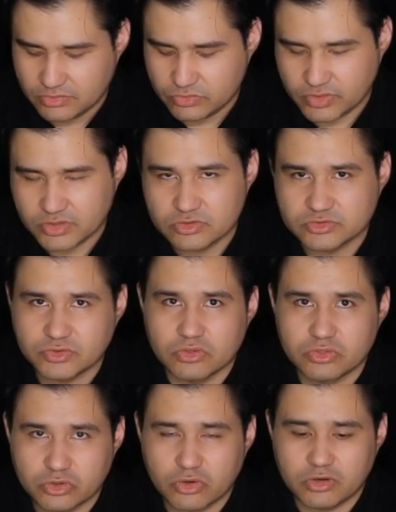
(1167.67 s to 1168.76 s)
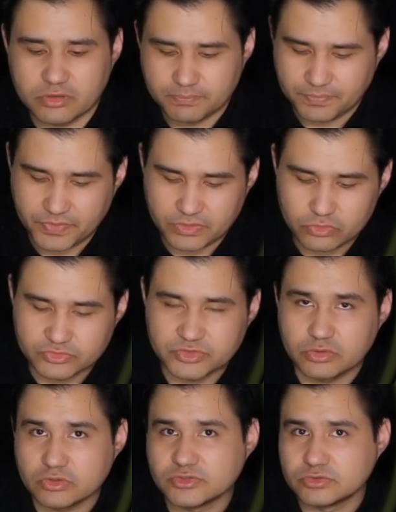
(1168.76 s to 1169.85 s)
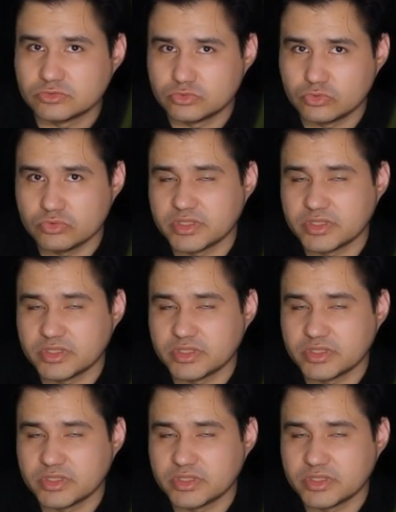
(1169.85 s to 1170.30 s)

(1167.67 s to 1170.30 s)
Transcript: you can just control them using those 2